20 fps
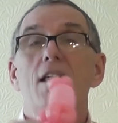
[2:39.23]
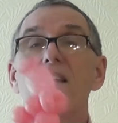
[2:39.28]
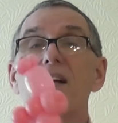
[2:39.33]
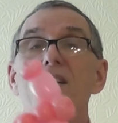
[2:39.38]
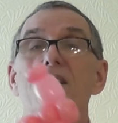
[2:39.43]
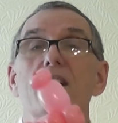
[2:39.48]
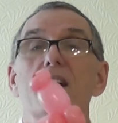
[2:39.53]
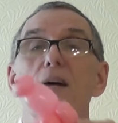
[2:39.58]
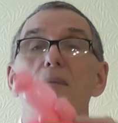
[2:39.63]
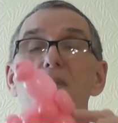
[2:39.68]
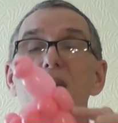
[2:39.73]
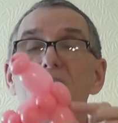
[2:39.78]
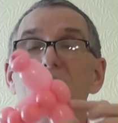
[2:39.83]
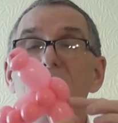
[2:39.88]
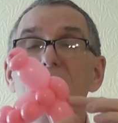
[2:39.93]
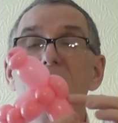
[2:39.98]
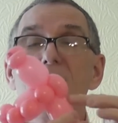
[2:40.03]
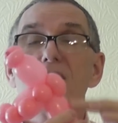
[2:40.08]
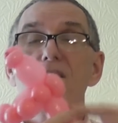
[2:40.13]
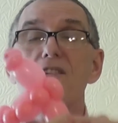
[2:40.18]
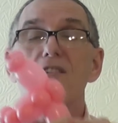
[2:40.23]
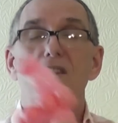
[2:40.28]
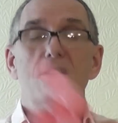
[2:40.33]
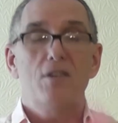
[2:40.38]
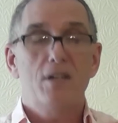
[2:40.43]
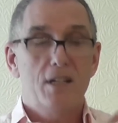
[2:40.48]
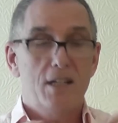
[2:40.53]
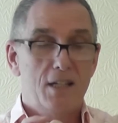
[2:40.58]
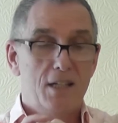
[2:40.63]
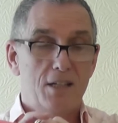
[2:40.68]
Then you come down the other
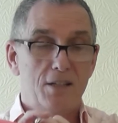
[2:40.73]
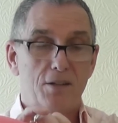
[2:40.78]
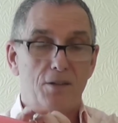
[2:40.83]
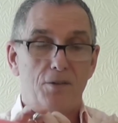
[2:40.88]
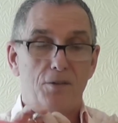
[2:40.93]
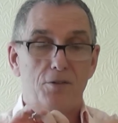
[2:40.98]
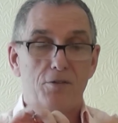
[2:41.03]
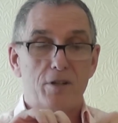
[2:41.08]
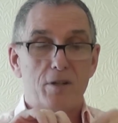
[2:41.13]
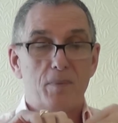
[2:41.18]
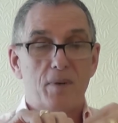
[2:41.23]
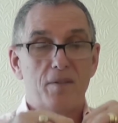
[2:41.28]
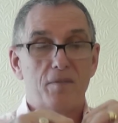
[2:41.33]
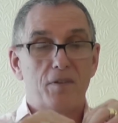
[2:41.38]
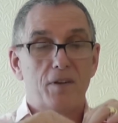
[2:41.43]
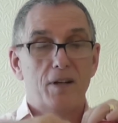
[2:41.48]
side, 3 1